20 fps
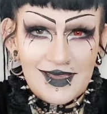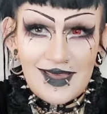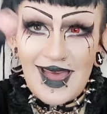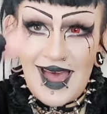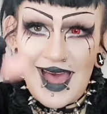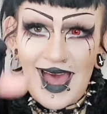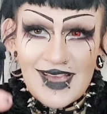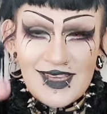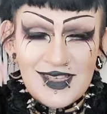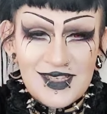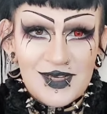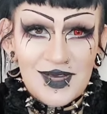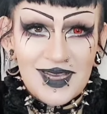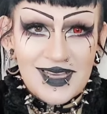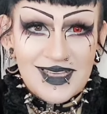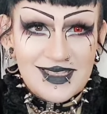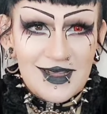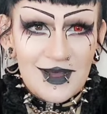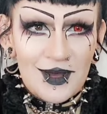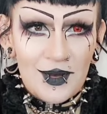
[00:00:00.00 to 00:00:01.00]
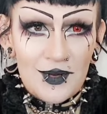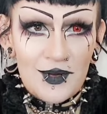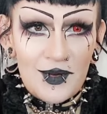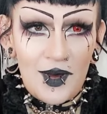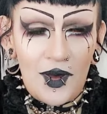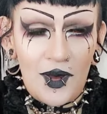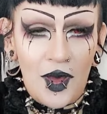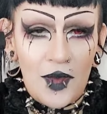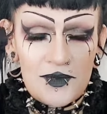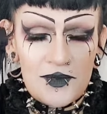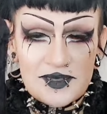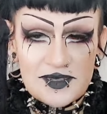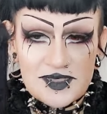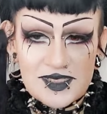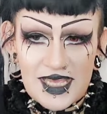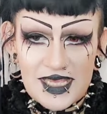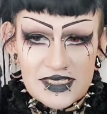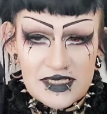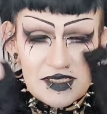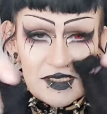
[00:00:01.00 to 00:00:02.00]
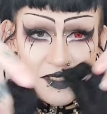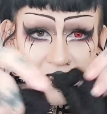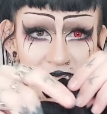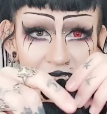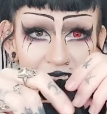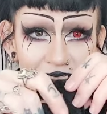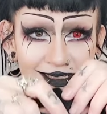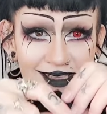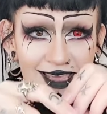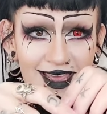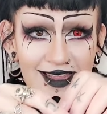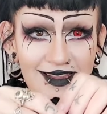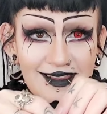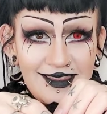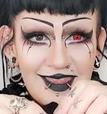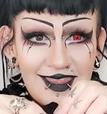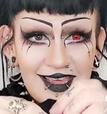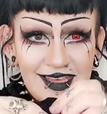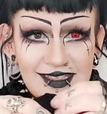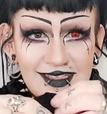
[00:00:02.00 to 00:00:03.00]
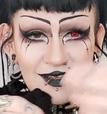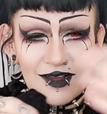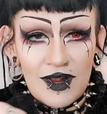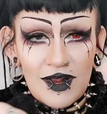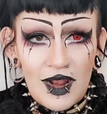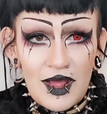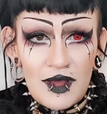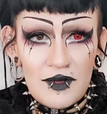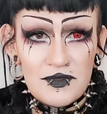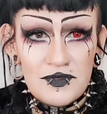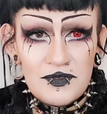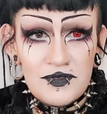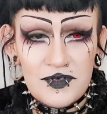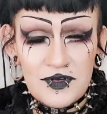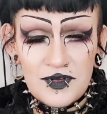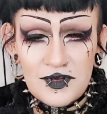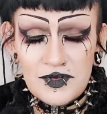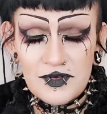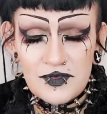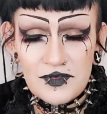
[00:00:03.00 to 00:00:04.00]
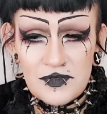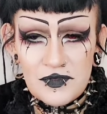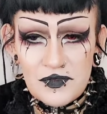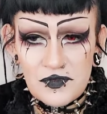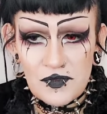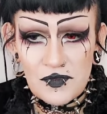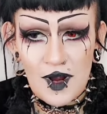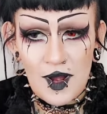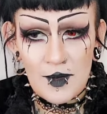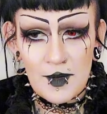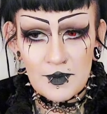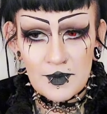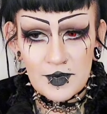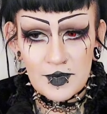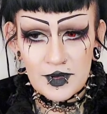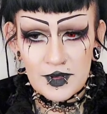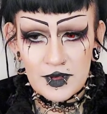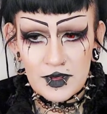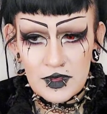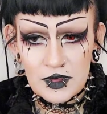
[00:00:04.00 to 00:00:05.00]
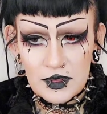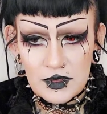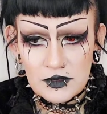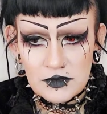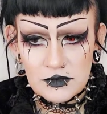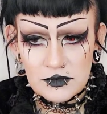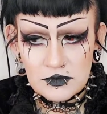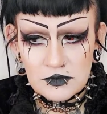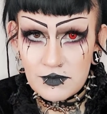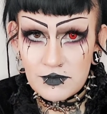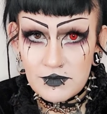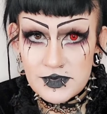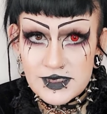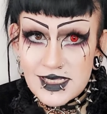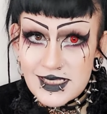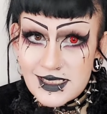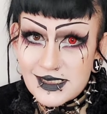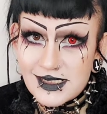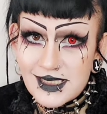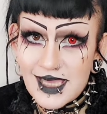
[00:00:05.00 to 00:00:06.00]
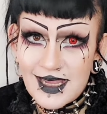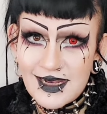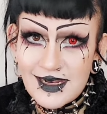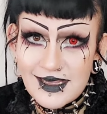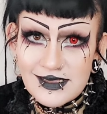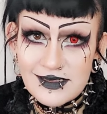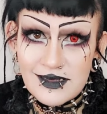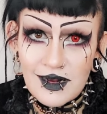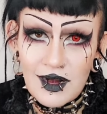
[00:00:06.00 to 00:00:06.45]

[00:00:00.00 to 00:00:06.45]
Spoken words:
As you guys know, I'm obsessed since getting this glove from since getting this